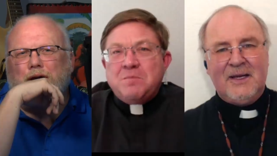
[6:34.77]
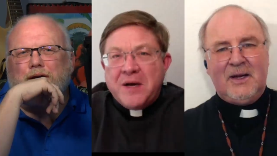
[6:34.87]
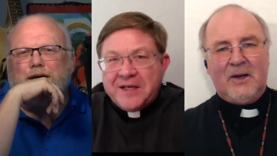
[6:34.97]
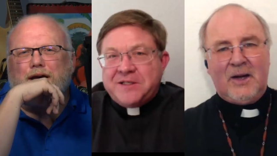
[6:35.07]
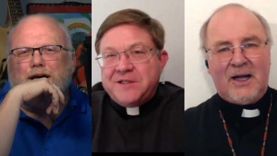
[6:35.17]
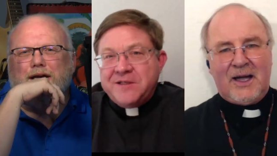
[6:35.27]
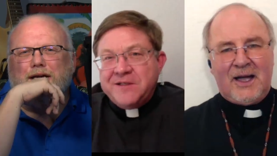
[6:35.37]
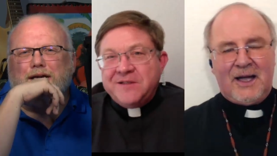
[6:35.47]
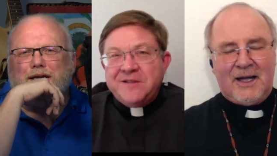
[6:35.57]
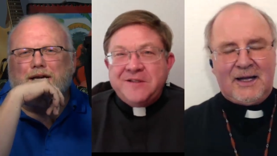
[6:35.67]
Speaker 1: but...
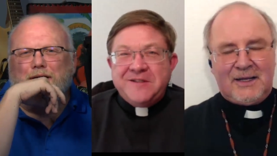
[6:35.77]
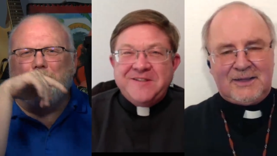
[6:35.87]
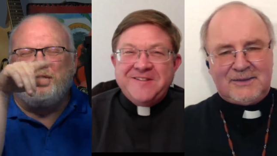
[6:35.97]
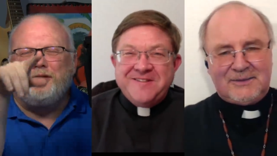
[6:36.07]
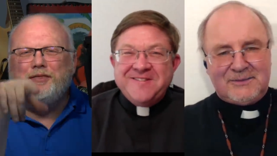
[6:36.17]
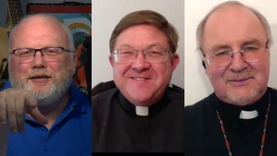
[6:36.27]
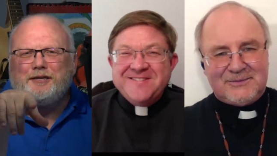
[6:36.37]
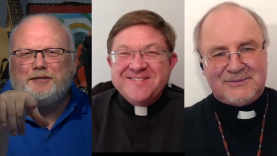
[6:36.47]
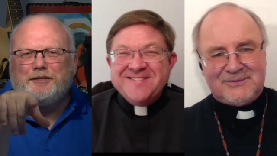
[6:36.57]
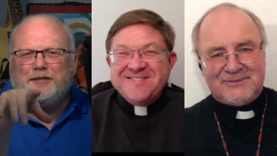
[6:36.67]
Speaker 2: Well, I
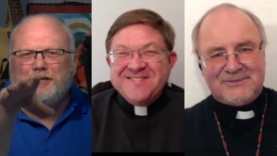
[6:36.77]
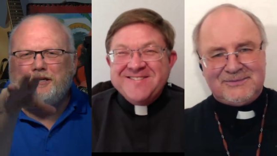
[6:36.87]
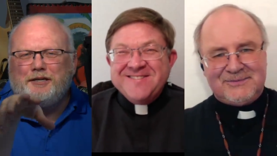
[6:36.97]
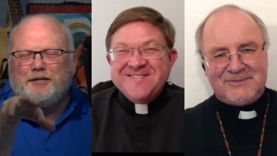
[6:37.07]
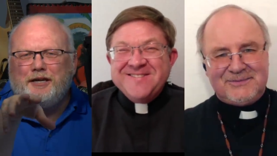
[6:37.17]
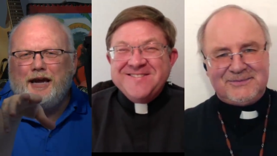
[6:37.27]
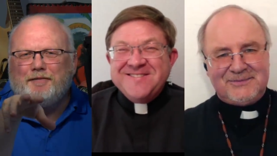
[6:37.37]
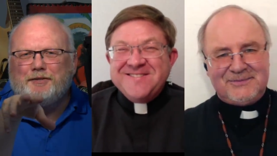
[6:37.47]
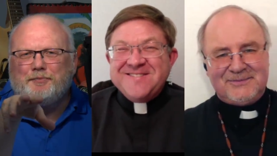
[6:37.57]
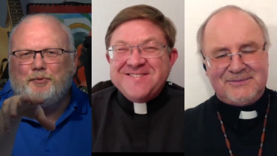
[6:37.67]
think...
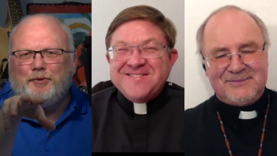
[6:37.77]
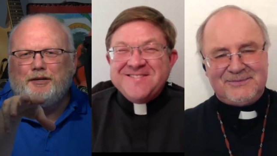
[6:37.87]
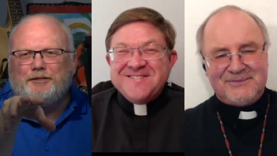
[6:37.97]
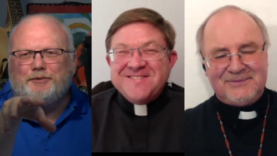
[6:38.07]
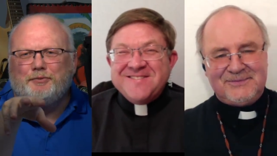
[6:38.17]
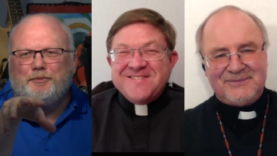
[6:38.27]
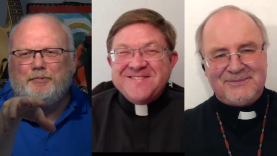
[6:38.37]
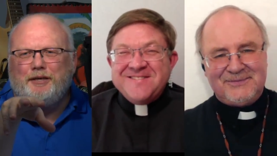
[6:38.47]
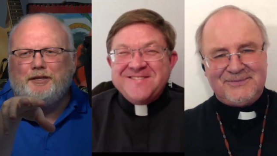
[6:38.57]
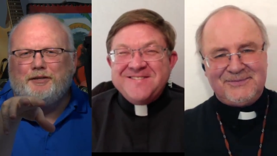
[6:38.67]
Gavin's point
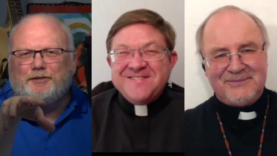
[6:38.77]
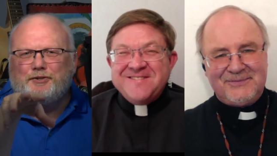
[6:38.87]
would be that the